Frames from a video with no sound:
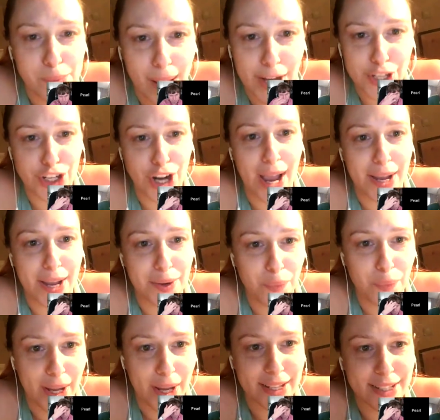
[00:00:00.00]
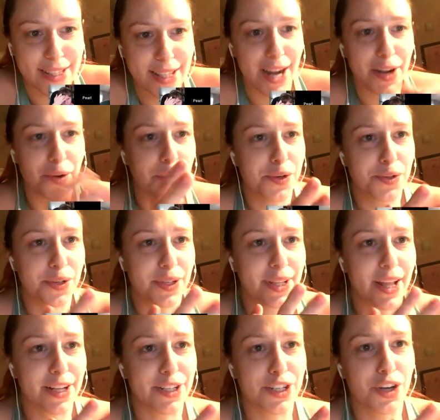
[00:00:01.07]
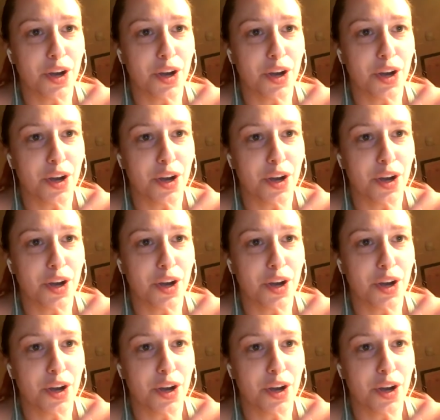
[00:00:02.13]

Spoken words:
giant wings that I don't usually like to show